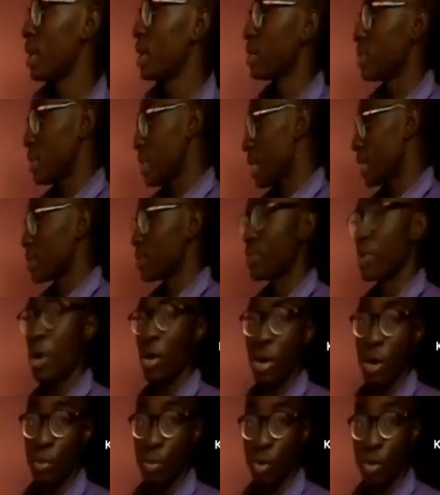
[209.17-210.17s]
So that would be
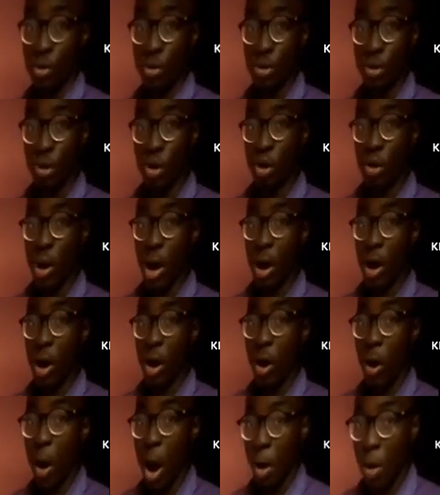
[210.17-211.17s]
our mode, or
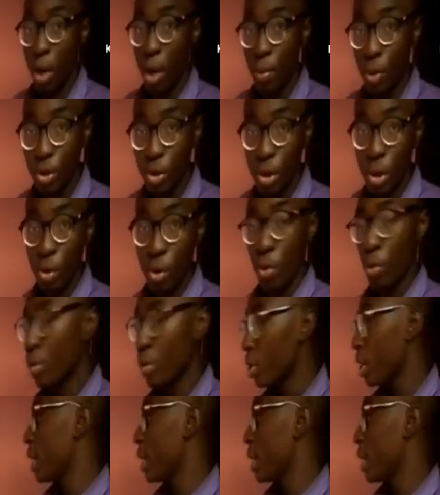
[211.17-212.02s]
our modulo.